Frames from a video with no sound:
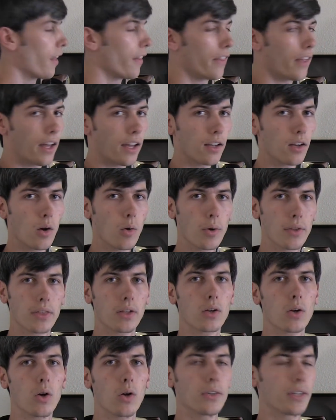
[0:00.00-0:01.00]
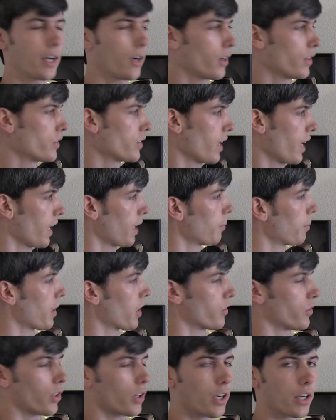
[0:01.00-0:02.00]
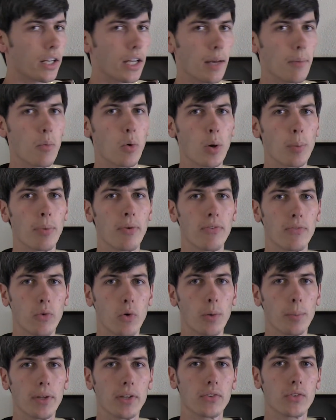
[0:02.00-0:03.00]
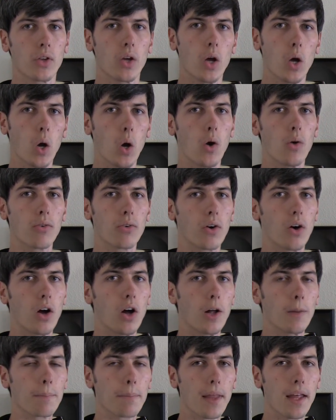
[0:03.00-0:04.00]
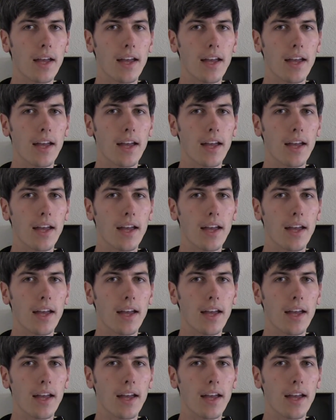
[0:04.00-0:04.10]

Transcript: then go with the cold air intake because you're going to get more performance overall.